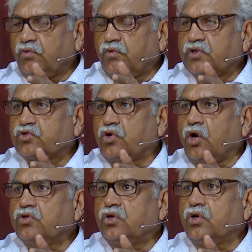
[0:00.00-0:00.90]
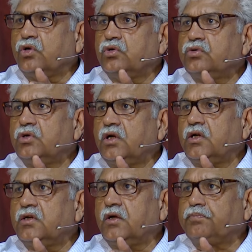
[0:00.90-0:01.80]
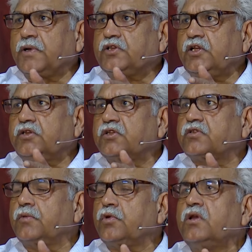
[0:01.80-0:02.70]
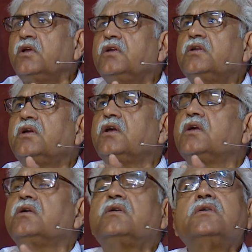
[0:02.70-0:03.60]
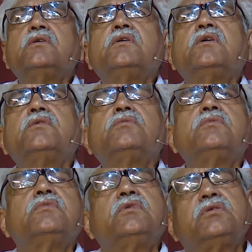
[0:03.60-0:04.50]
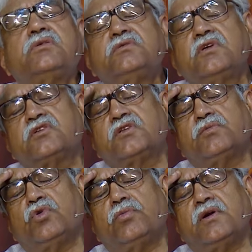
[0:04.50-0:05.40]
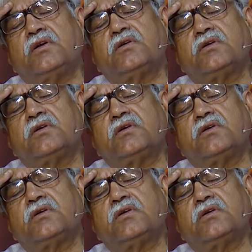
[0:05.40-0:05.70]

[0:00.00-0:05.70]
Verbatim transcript: what's called, you know, uh, pratitya uh, uh, just a moment,